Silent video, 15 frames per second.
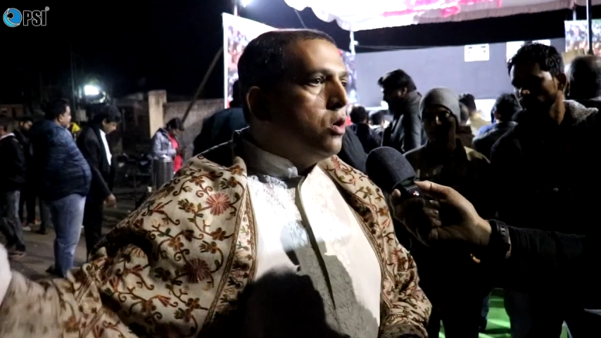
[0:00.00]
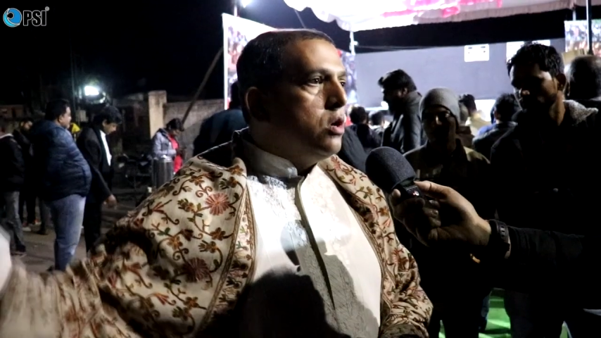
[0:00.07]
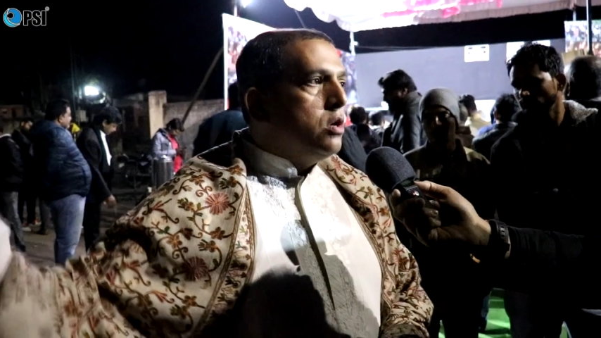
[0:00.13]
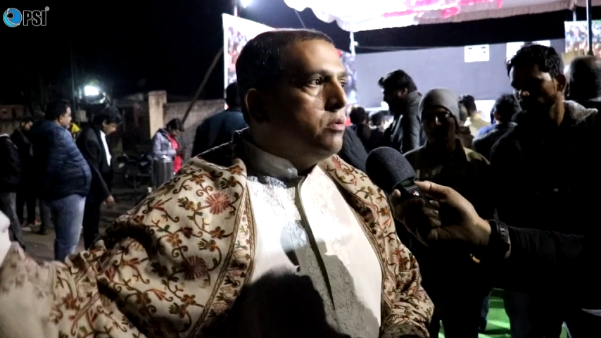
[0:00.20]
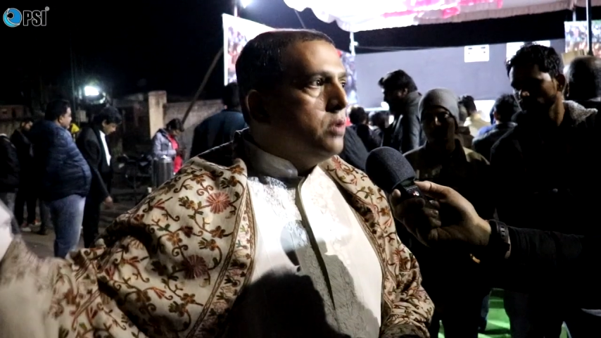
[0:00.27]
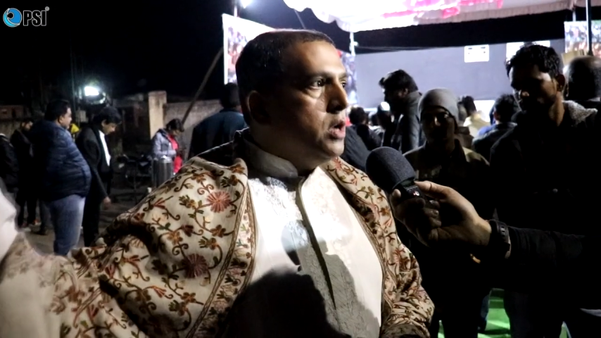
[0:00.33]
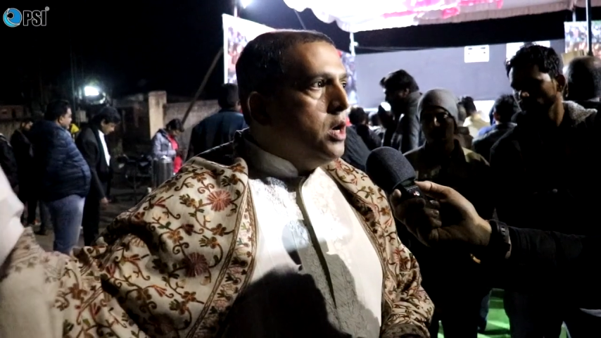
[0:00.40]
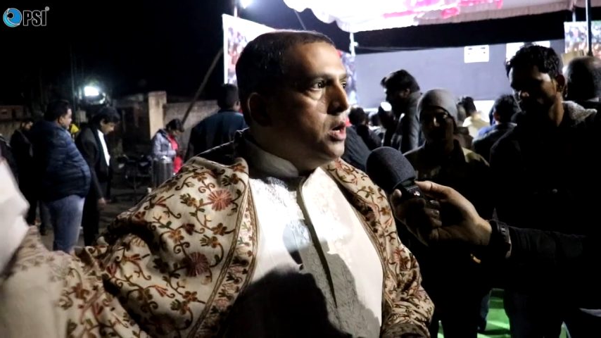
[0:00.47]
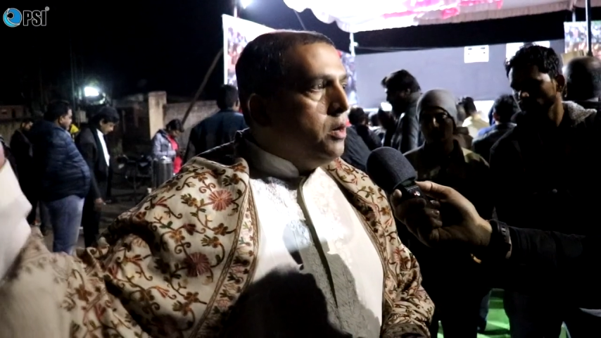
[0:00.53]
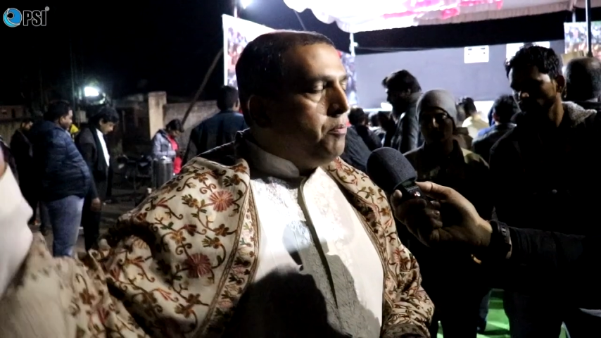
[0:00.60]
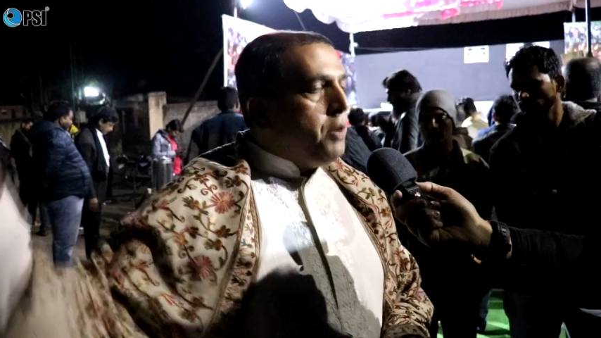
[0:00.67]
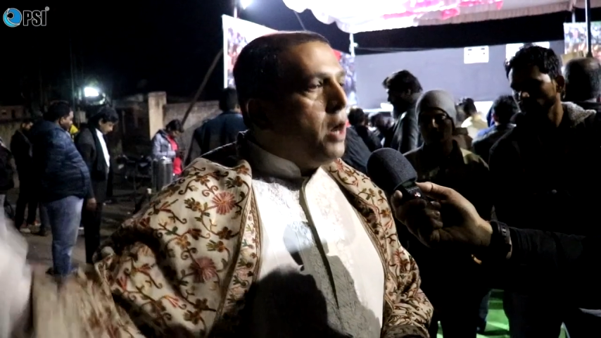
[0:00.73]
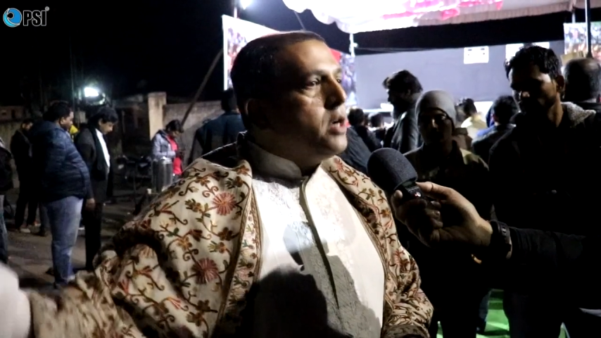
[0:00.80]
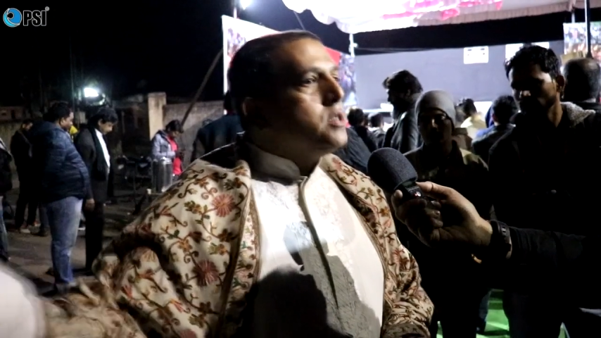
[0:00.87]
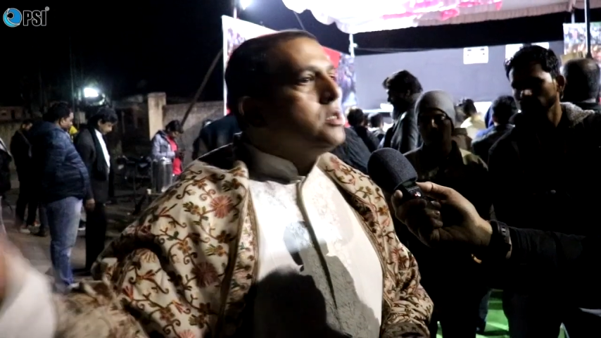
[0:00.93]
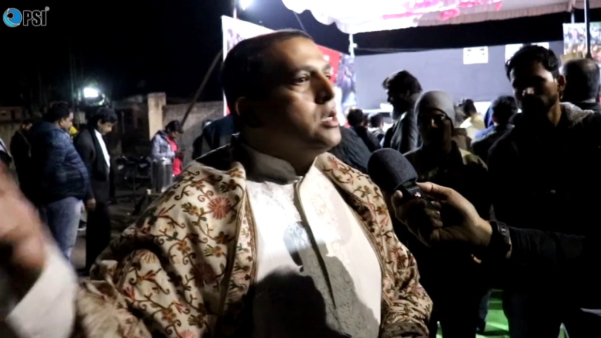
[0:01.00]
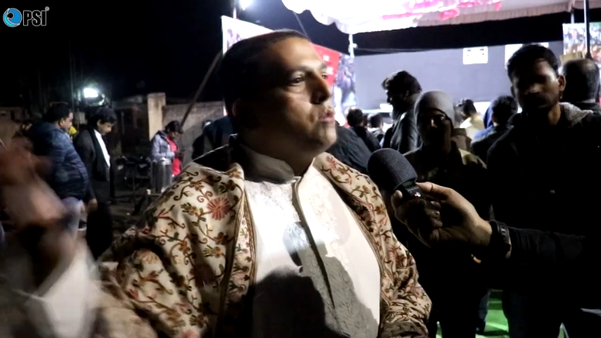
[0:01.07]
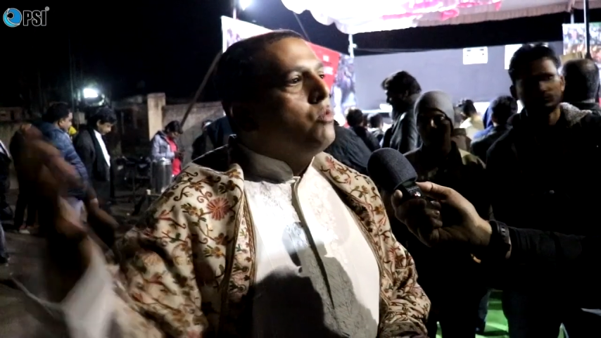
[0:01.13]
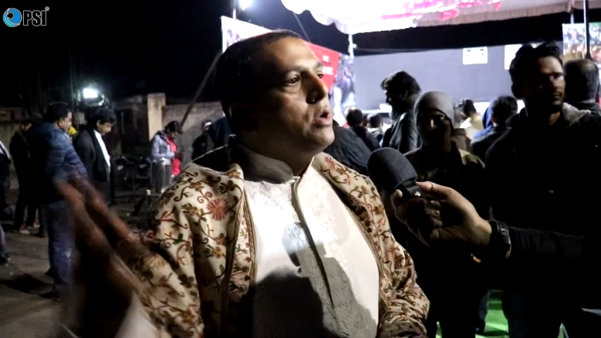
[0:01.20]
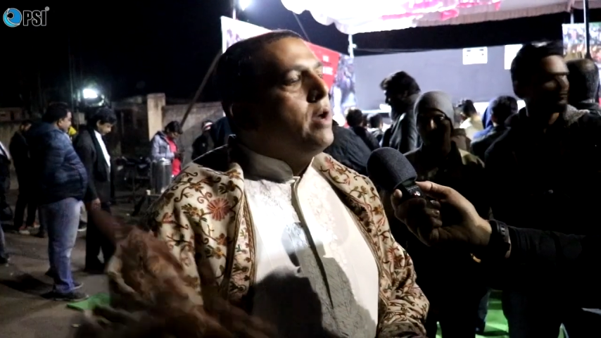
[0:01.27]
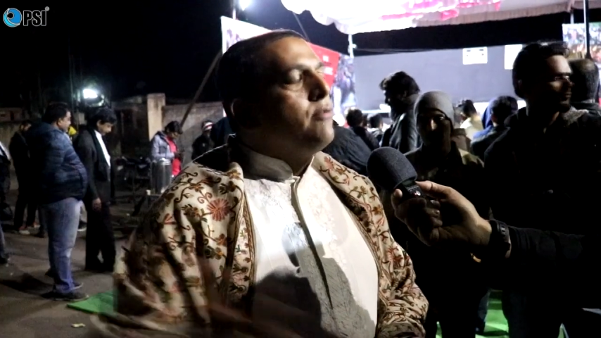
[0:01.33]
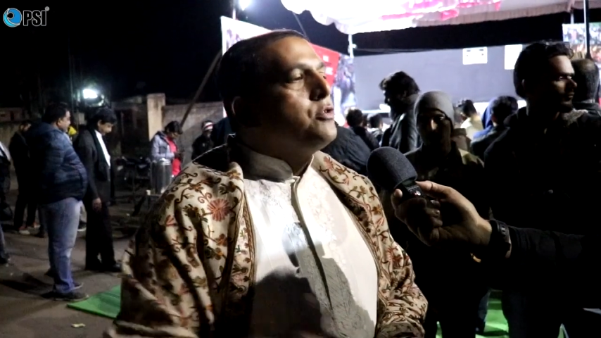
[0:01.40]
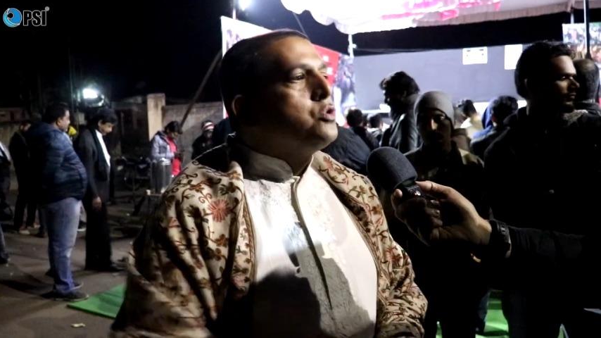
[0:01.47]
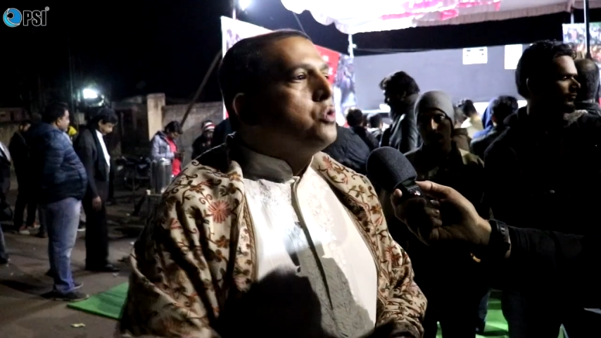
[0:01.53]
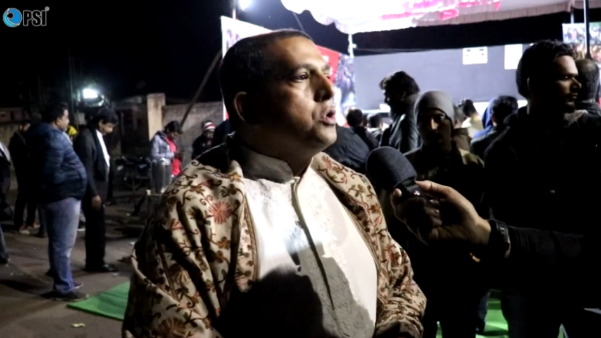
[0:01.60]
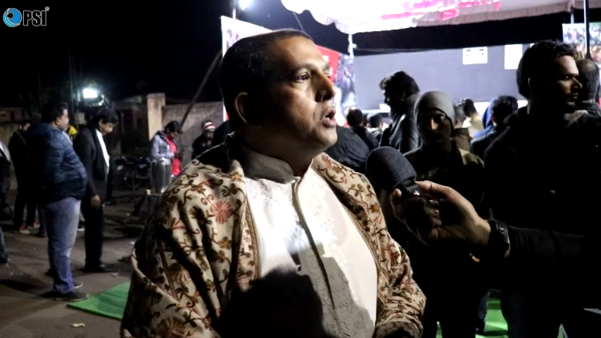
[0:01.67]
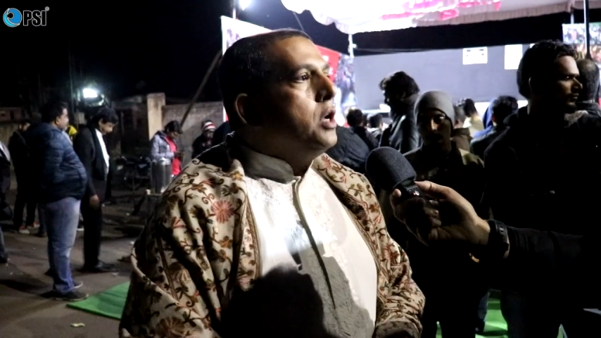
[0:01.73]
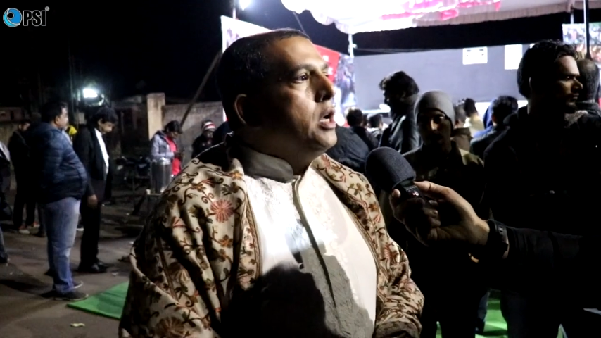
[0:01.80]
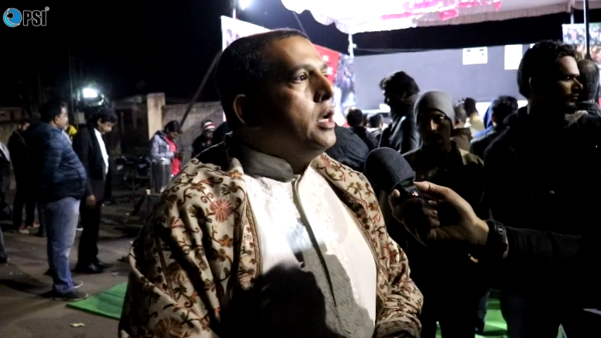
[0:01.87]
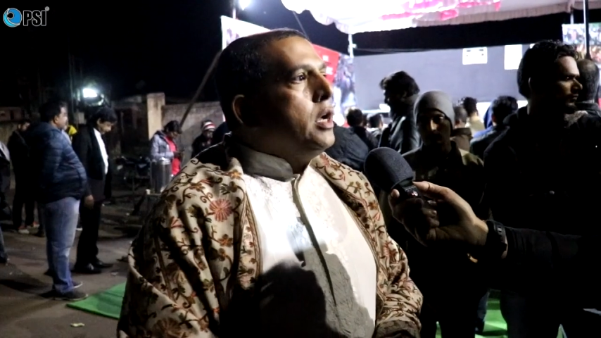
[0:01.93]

or a Parsi would have stood.